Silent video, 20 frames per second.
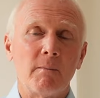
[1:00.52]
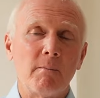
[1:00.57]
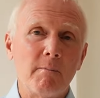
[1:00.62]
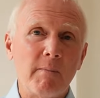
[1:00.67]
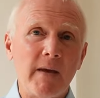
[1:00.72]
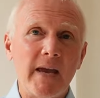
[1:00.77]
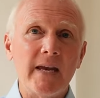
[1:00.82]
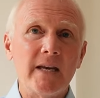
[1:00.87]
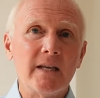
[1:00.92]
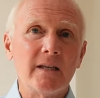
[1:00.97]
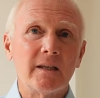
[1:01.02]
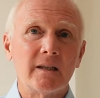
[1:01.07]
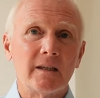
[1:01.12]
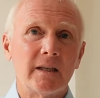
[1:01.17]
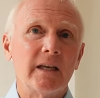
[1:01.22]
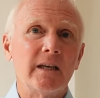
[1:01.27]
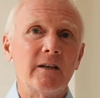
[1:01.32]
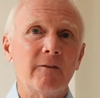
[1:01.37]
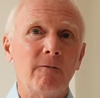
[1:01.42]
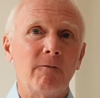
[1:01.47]
main
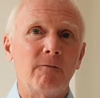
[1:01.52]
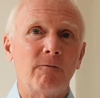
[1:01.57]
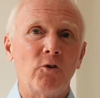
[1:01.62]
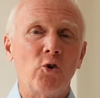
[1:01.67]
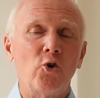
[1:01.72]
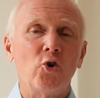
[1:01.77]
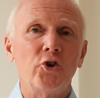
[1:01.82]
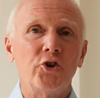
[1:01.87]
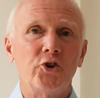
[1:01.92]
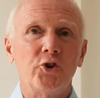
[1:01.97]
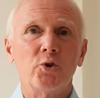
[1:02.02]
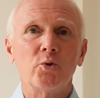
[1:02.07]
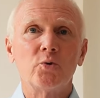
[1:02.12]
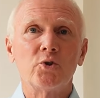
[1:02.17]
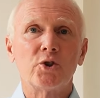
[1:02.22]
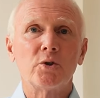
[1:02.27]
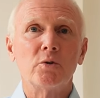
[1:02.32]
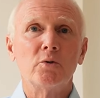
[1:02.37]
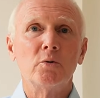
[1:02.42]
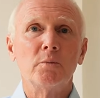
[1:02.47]
thing for you
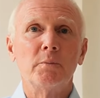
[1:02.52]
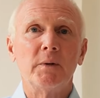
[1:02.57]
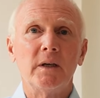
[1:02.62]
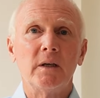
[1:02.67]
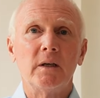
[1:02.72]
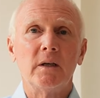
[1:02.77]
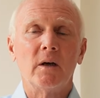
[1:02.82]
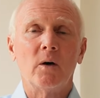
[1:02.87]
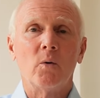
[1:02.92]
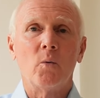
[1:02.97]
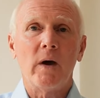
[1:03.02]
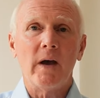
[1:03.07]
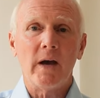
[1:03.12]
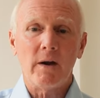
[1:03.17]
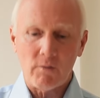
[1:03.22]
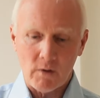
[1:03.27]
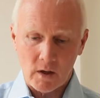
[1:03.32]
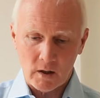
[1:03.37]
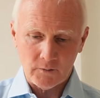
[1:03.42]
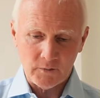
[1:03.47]
to be
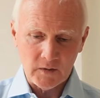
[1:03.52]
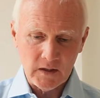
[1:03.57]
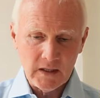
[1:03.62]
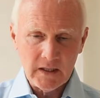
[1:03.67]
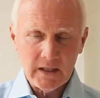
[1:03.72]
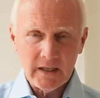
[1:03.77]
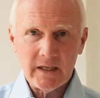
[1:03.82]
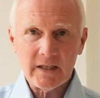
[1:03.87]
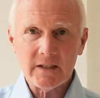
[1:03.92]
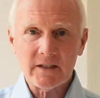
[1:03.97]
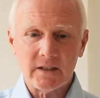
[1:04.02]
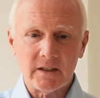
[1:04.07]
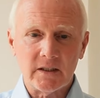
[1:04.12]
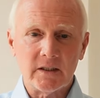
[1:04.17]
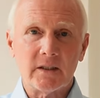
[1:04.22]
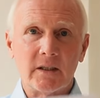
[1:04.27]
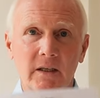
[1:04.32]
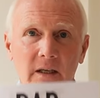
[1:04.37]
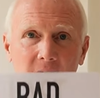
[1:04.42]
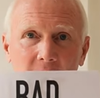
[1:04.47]
aware of is
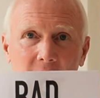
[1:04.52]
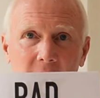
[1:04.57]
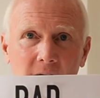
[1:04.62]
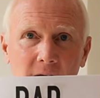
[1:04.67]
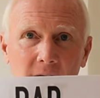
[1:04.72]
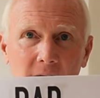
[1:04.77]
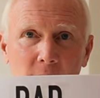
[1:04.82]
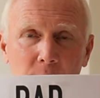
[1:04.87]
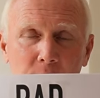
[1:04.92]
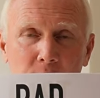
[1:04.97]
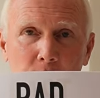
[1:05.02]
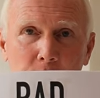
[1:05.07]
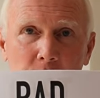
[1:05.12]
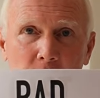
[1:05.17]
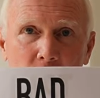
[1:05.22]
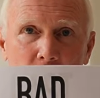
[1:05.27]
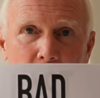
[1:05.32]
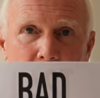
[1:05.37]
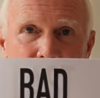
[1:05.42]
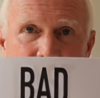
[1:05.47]
that I
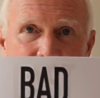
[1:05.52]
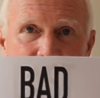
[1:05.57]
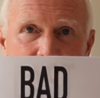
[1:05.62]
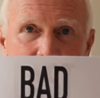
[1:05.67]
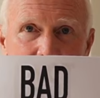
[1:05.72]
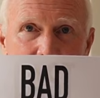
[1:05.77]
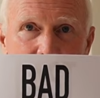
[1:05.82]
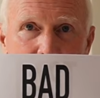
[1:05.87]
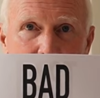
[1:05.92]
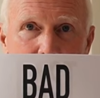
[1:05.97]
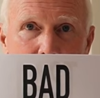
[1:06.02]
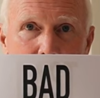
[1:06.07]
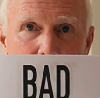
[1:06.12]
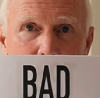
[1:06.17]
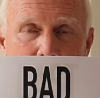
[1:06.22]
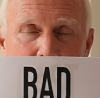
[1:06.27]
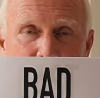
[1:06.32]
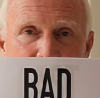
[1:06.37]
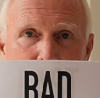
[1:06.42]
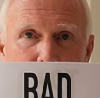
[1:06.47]
propose that
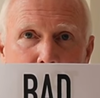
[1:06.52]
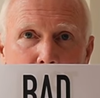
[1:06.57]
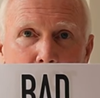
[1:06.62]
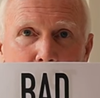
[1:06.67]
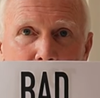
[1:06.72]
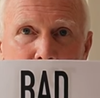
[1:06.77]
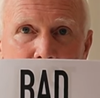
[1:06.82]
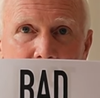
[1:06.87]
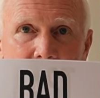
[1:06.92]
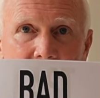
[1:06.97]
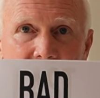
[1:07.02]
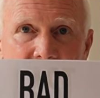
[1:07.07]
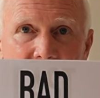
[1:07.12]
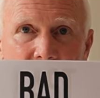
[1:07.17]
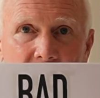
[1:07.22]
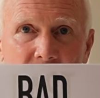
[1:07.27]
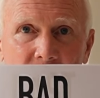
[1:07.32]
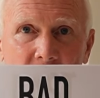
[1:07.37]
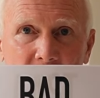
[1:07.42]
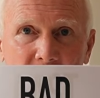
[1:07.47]
most
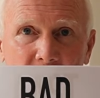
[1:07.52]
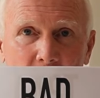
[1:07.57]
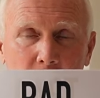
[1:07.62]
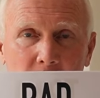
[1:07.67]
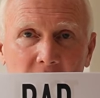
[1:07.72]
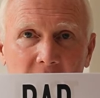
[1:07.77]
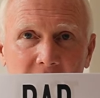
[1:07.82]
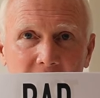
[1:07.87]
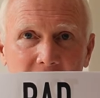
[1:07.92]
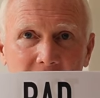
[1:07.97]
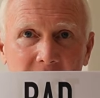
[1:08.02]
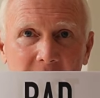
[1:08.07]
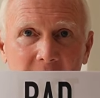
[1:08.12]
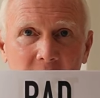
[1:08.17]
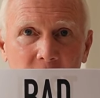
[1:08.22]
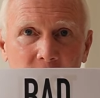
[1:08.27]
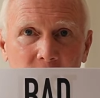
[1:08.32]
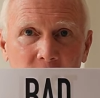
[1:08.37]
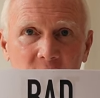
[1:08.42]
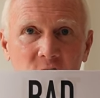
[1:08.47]
populations of the planet,
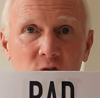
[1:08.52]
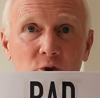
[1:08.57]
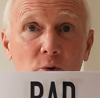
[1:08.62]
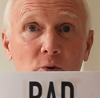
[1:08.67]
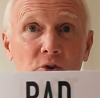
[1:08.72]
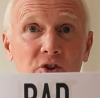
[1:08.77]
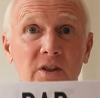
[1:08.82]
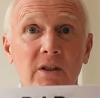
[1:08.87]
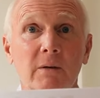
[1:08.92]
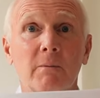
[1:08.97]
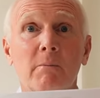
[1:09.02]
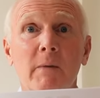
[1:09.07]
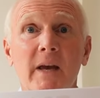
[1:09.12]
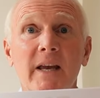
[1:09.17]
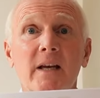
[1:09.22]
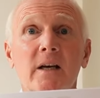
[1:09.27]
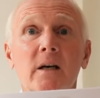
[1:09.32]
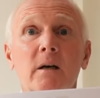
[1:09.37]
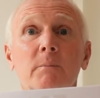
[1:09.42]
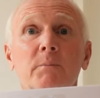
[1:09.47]
individuals that
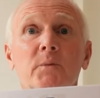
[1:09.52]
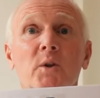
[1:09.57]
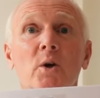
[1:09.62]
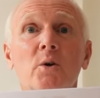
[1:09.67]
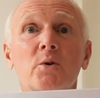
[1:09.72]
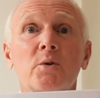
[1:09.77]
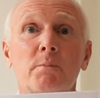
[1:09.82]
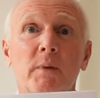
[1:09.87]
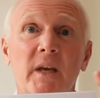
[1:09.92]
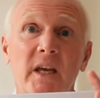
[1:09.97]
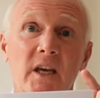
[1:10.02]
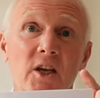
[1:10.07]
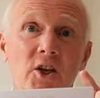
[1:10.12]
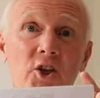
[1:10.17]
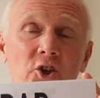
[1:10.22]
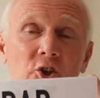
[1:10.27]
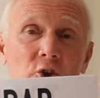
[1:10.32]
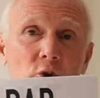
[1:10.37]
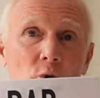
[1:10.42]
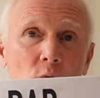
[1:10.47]
make up those being
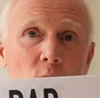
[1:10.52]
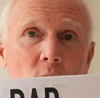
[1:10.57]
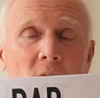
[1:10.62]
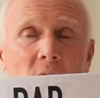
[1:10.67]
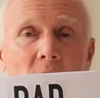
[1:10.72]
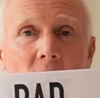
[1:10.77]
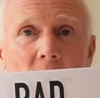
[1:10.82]
you,